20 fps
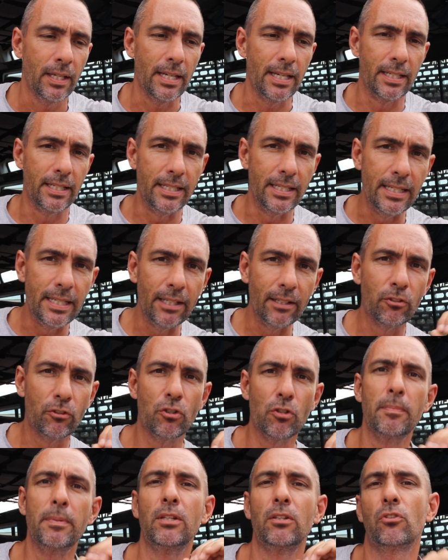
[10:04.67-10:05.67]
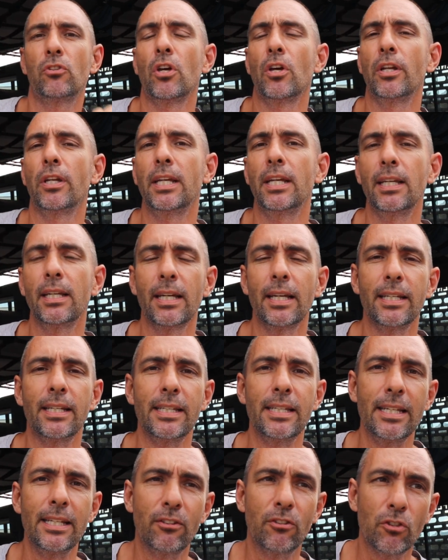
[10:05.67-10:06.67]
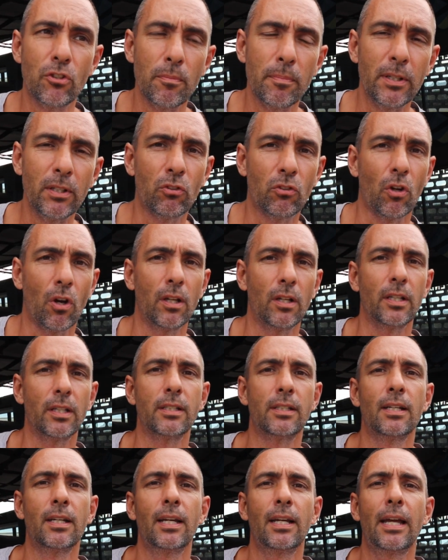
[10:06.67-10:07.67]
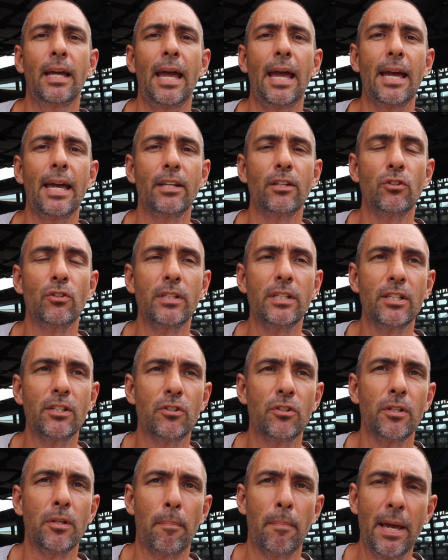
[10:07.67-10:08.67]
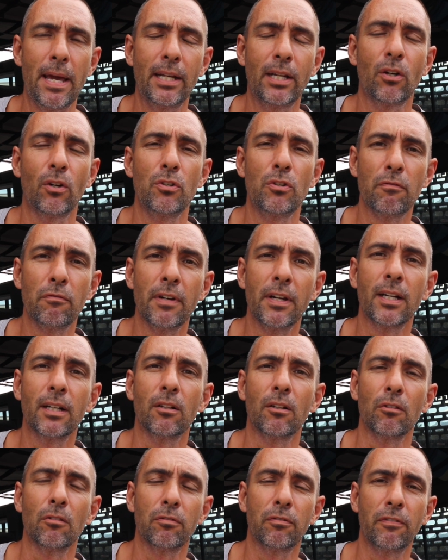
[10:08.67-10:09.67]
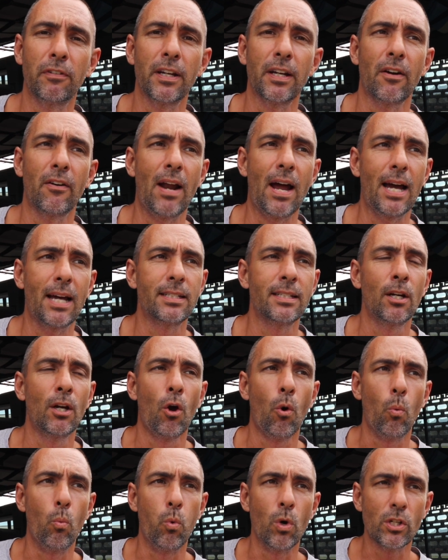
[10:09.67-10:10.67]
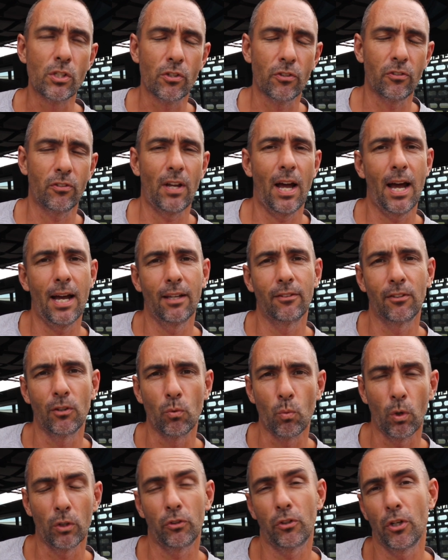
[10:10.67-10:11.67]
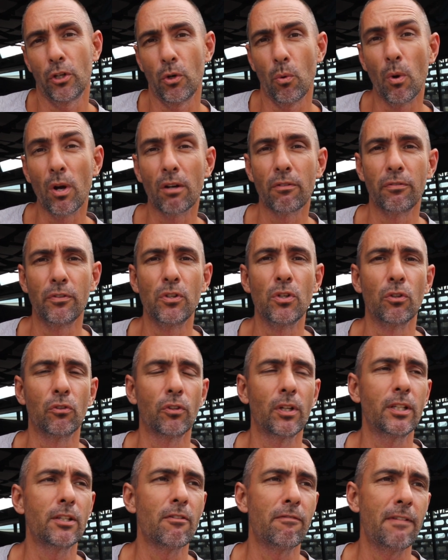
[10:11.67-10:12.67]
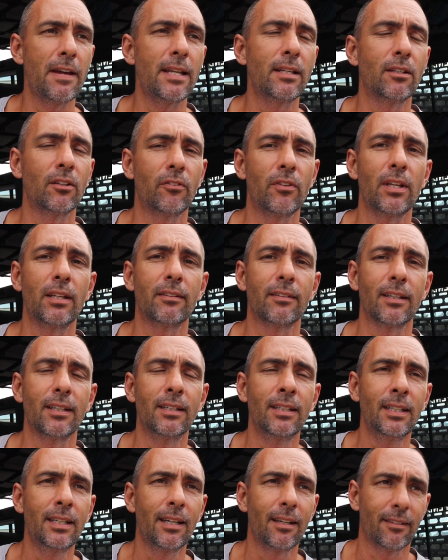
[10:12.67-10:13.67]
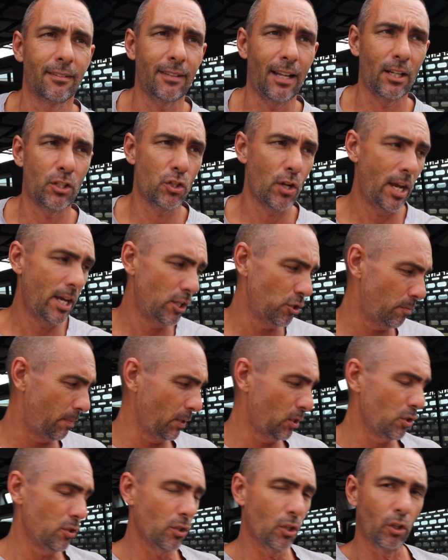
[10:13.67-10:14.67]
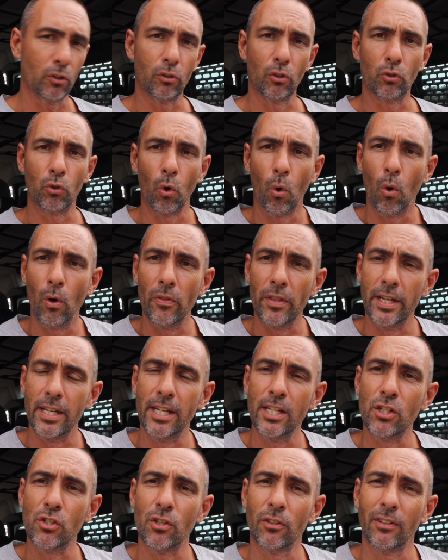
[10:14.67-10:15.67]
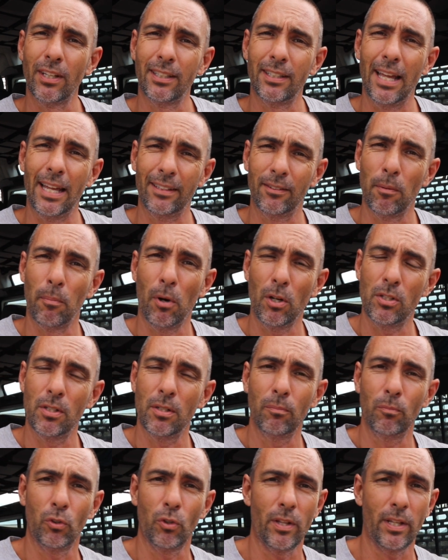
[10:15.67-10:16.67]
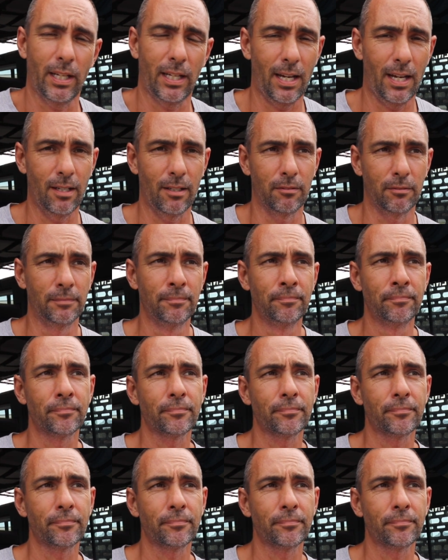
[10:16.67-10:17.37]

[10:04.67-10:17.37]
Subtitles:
it needs to be sturdy, it needs to be solid, and you need to, depending on your vehicle, figure out which size and what's going to work for you. So in Defenders, there's a slight change because you've got the door and the hinges at the bottom, so they kind of